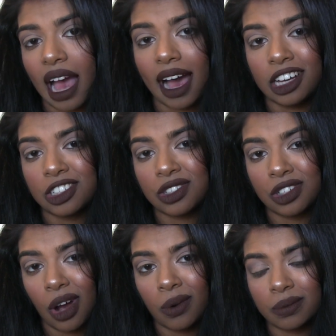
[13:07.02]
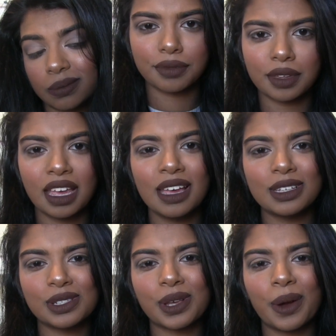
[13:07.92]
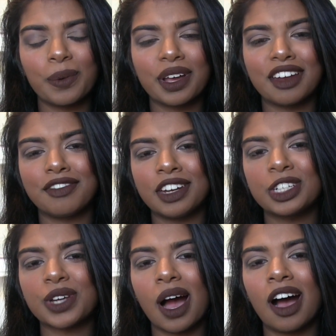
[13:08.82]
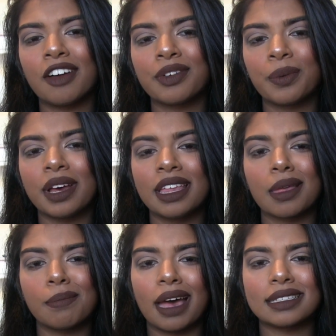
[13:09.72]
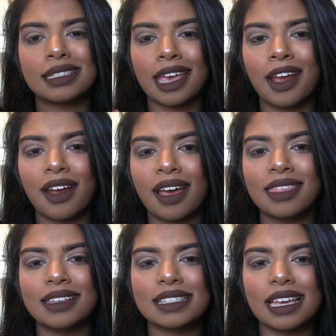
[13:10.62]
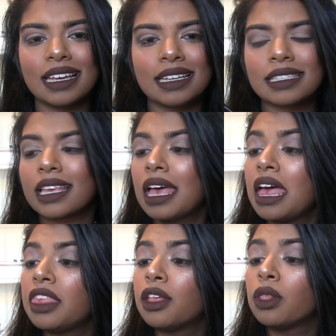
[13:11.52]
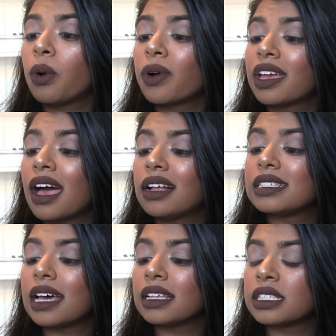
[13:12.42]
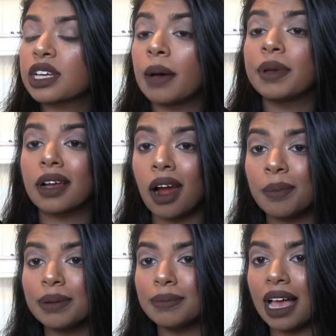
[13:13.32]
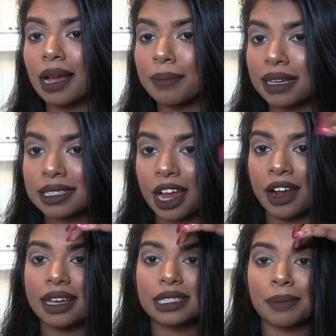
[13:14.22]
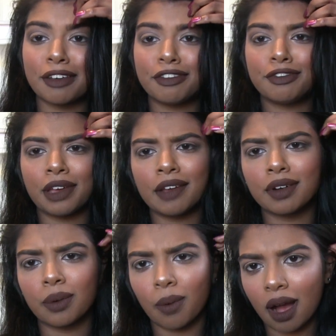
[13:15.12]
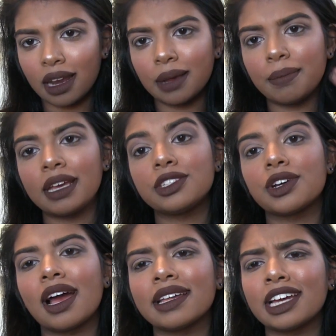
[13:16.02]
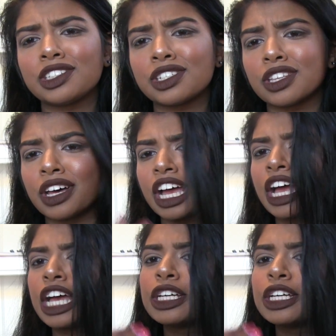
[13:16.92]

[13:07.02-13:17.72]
I just don't. So we're gonna finish off with mascara. This is the L'Oreal Telescopic Carbon Black Mascara. It's my favorite one. It makes your eyelashes look...